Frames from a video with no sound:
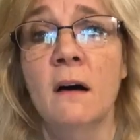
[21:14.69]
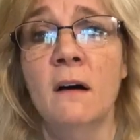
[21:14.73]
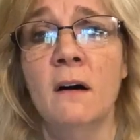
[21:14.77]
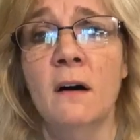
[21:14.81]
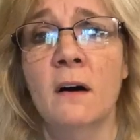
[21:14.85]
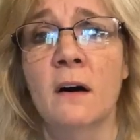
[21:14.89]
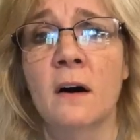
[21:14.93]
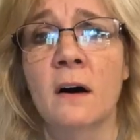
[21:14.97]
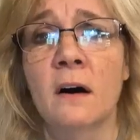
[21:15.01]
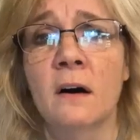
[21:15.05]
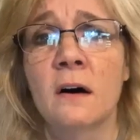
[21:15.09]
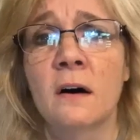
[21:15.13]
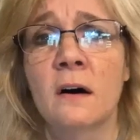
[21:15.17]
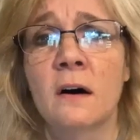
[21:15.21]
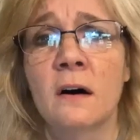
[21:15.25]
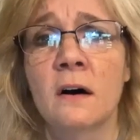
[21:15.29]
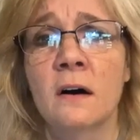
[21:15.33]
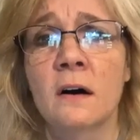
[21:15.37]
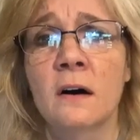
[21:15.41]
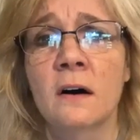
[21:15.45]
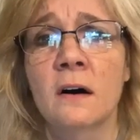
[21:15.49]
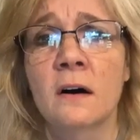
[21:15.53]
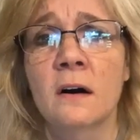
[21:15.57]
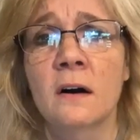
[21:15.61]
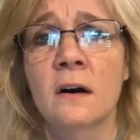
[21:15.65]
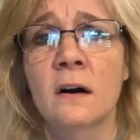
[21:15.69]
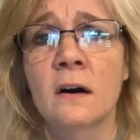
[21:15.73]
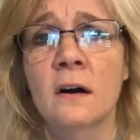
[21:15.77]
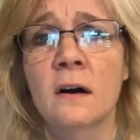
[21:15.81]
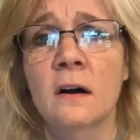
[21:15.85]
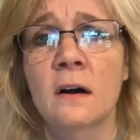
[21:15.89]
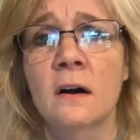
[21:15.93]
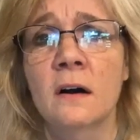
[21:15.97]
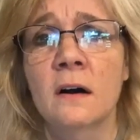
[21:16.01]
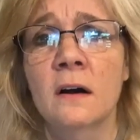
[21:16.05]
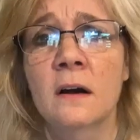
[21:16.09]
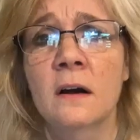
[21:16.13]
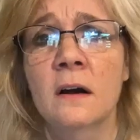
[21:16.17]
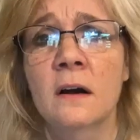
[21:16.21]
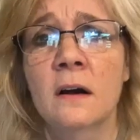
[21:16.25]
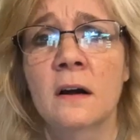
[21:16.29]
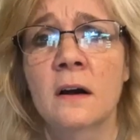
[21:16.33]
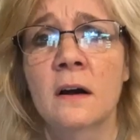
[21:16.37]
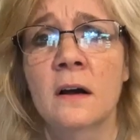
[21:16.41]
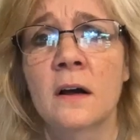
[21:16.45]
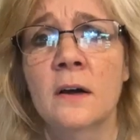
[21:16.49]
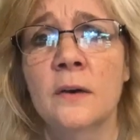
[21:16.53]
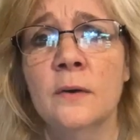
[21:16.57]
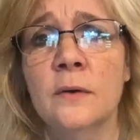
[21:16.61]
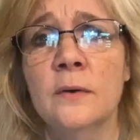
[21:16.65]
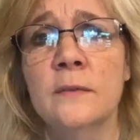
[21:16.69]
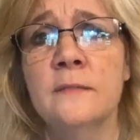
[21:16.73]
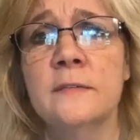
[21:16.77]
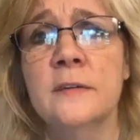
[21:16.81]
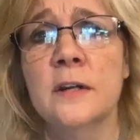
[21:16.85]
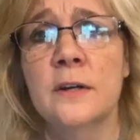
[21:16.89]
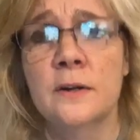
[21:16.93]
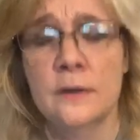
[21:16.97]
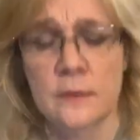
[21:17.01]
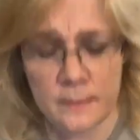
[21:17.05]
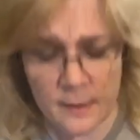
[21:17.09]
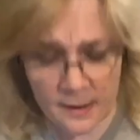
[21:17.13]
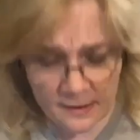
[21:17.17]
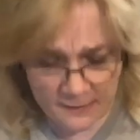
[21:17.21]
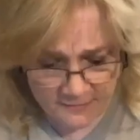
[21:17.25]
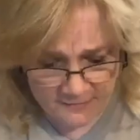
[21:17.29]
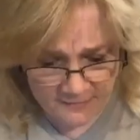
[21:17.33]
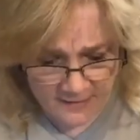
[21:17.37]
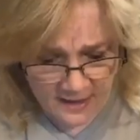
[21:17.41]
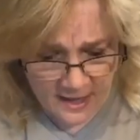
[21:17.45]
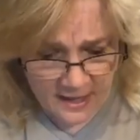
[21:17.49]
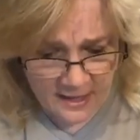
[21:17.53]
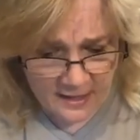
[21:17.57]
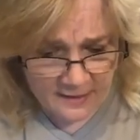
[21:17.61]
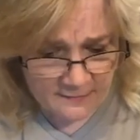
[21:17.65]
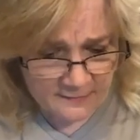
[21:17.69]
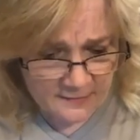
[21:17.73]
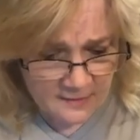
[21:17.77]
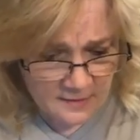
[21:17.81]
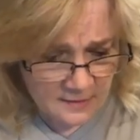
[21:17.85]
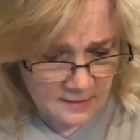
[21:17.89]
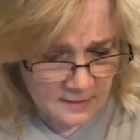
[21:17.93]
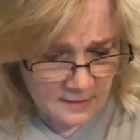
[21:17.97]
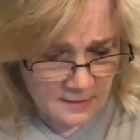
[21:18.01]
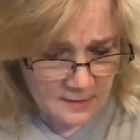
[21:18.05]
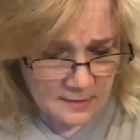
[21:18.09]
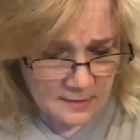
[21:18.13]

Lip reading: Oh, you have dinner about 5?